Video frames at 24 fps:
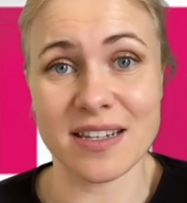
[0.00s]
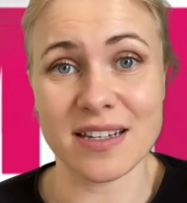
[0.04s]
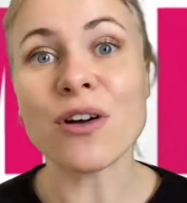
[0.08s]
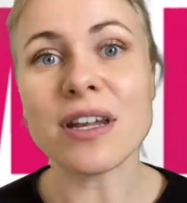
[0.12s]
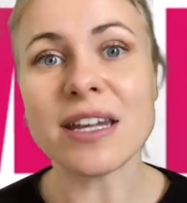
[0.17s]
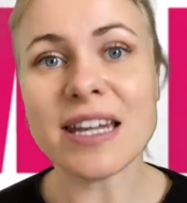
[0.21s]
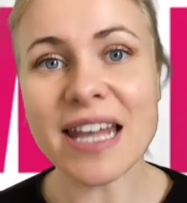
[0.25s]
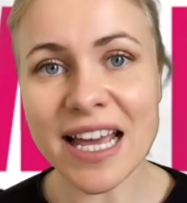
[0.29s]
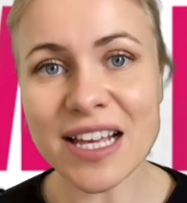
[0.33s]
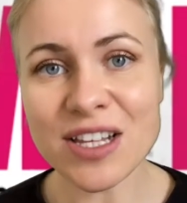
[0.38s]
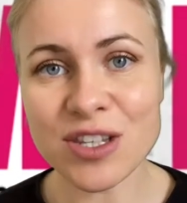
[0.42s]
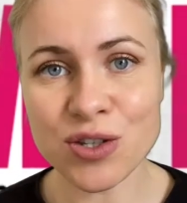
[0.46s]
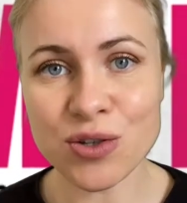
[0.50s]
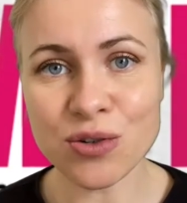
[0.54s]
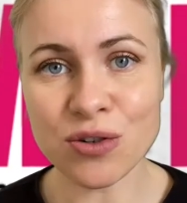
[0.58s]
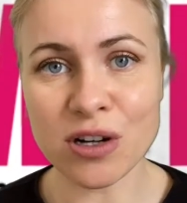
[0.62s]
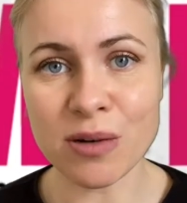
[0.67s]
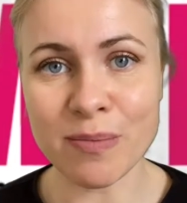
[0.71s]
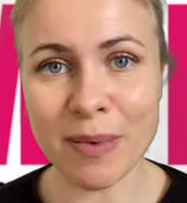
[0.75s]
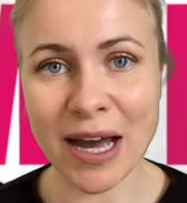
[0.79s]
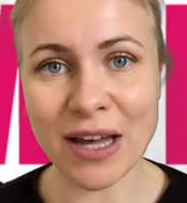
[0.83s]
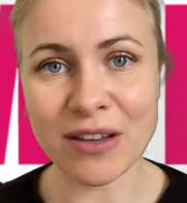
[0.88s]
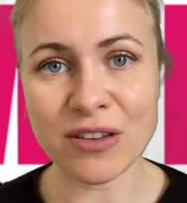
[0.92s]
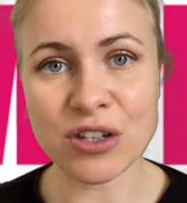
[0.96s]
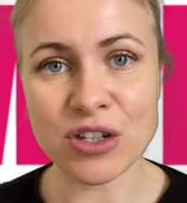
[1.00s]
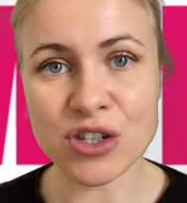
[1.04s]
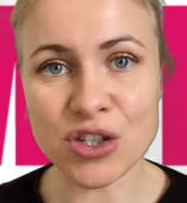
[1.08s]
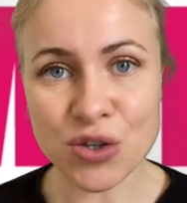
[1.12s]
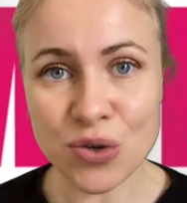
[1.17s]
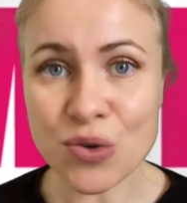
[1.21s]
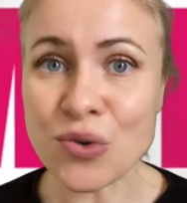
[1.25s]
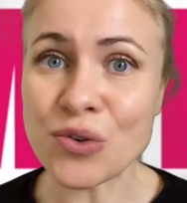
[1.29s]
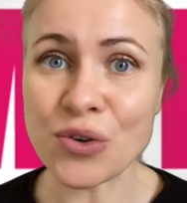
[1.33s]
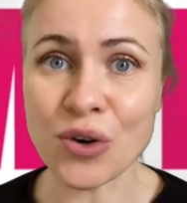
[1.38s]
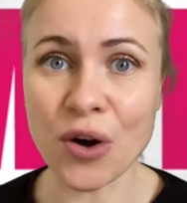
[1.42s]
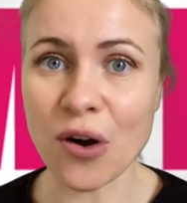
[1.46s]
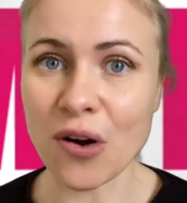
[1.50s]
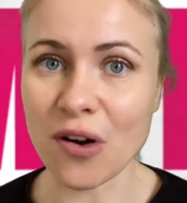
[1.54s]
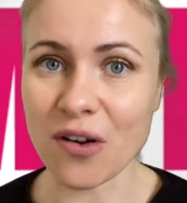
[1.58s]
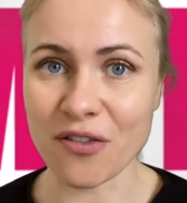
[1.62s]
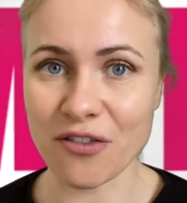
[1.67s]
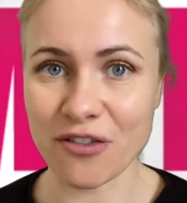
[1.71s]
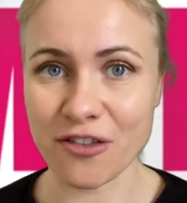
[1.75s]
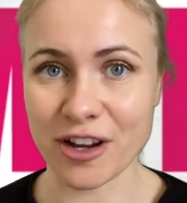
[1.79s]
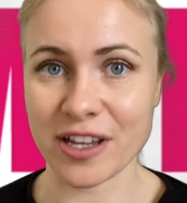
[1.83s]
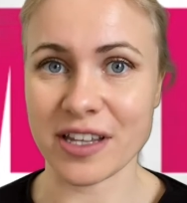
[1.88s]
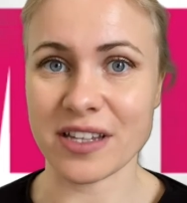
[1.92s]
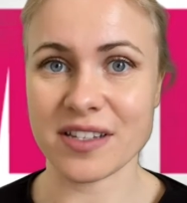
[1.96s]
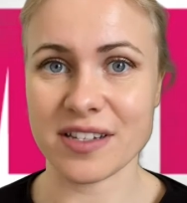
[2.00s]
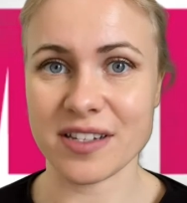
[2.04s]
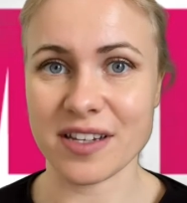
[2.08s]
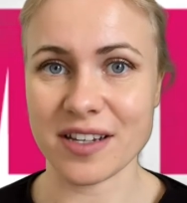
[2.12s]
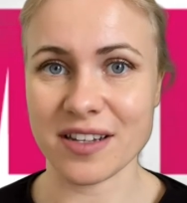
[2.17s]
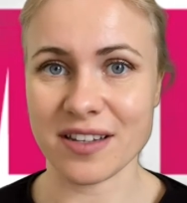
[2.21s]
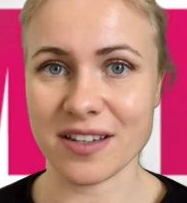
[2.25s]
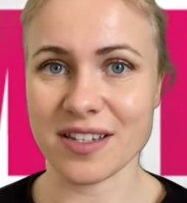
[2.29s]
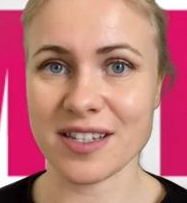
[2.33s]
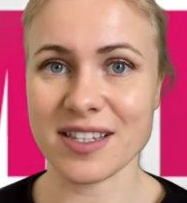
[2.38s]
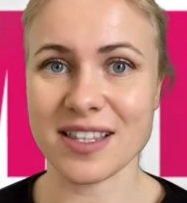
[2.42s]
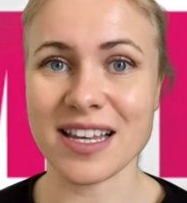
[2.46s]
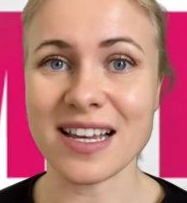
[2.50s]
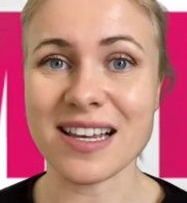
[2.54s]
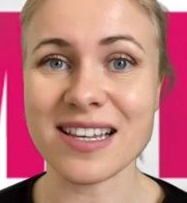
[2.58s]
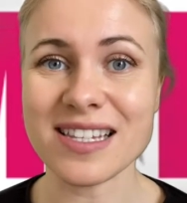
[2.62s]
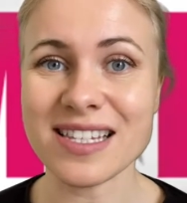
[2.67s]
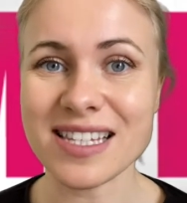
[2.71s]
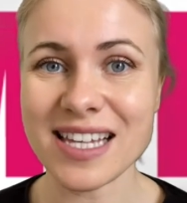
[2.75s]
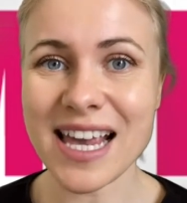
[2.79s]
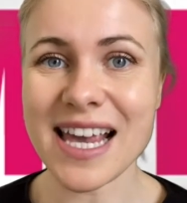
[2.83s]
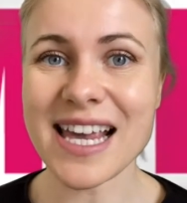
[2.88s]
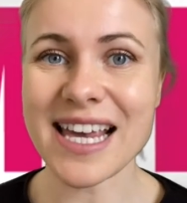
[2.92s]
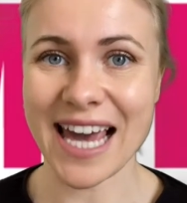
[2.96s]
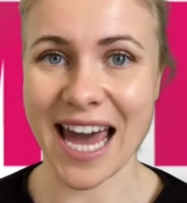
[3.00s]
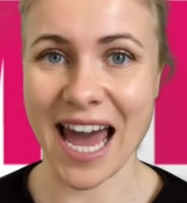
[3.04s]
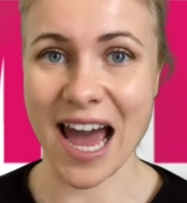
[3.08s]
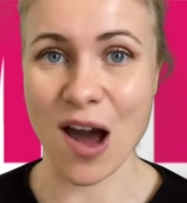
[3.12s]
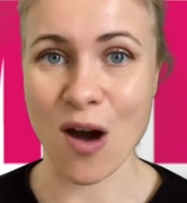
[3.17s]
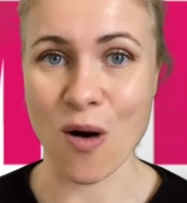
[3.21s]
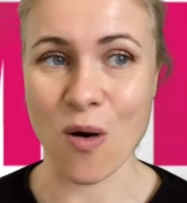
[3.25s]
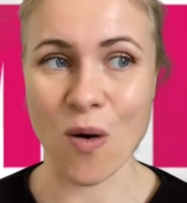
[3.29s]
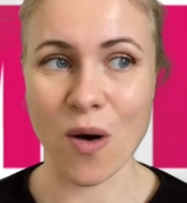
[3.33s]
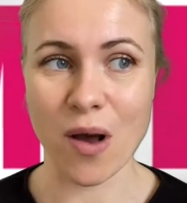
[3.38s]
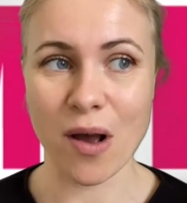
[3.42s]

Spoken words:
Let's talk about the dugong, for instance, the sea cow.